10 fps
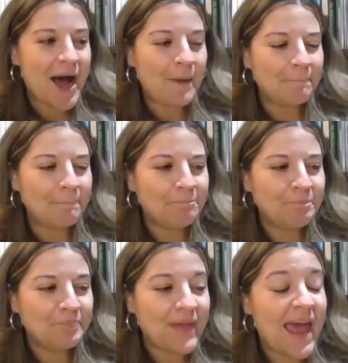And
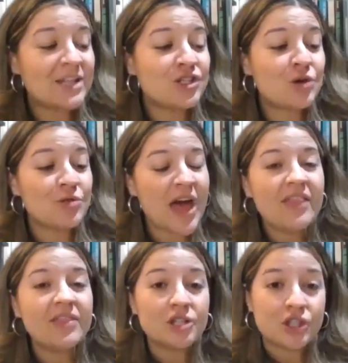so
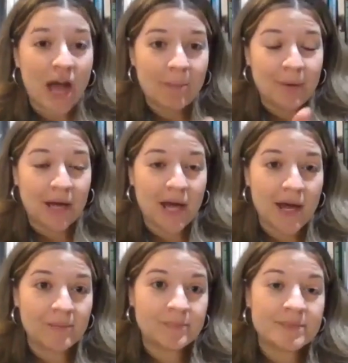then the job
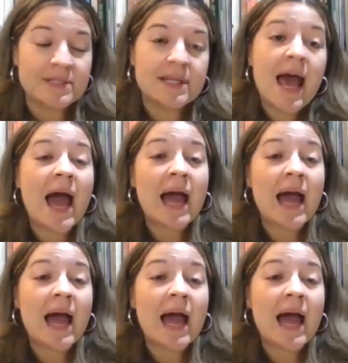becomes,